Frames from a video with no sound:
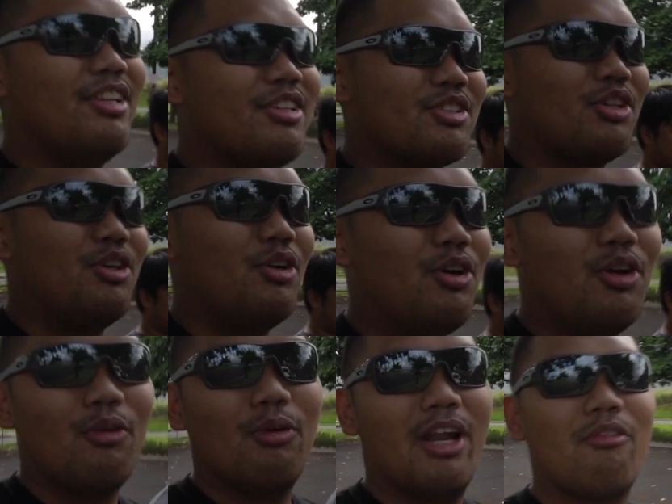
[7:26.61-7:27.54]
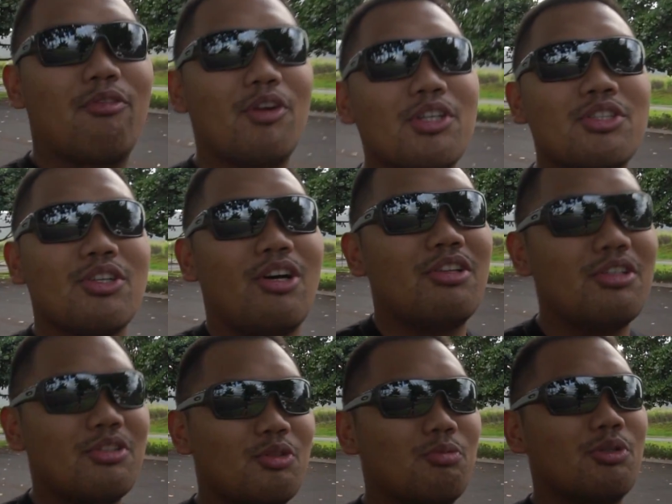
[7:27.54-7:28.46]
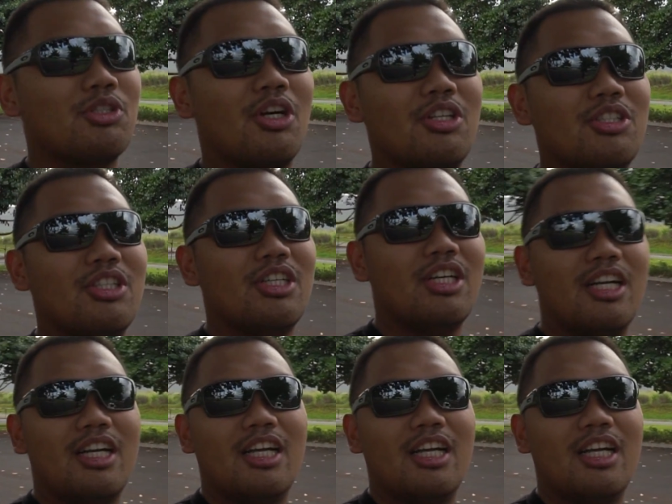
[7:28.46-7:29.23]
So when I first saw this supercharger,